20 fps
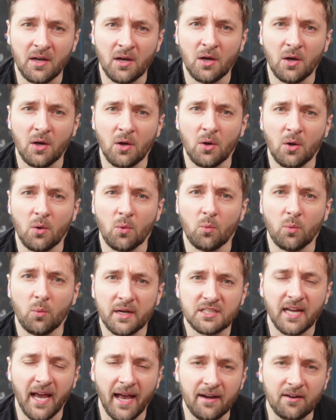which
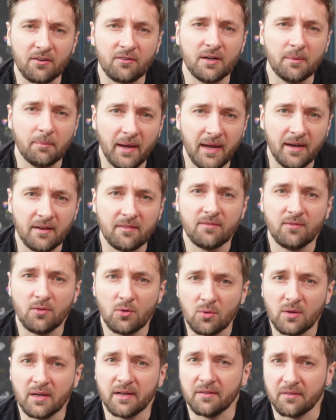category men fall
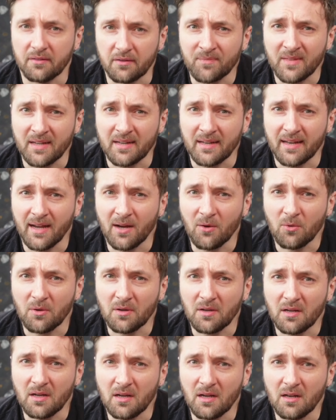into. Now,
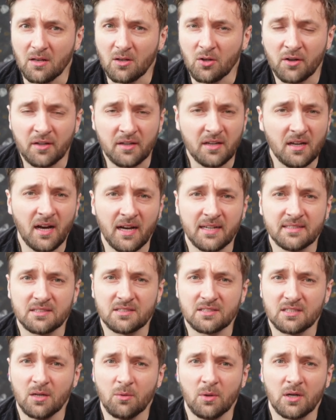a lot of guys are
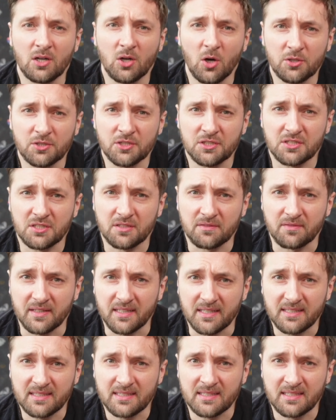so unconscious of
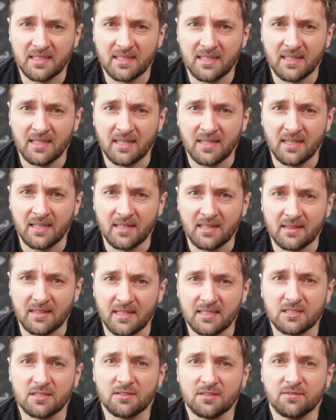this, they
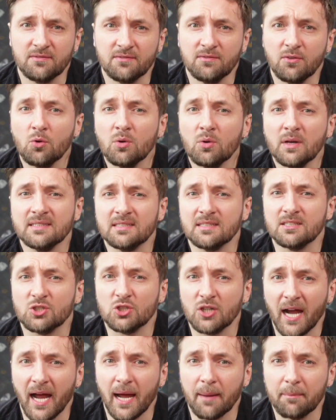just fall into the
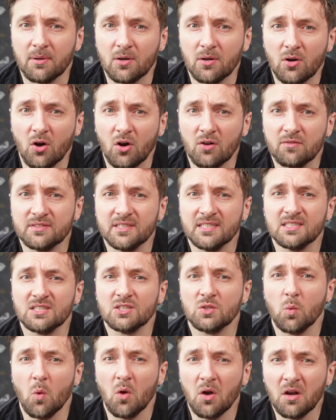trap of
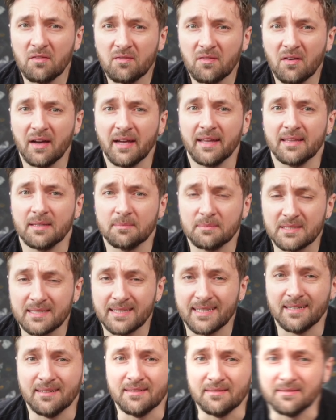disqualifying themselves.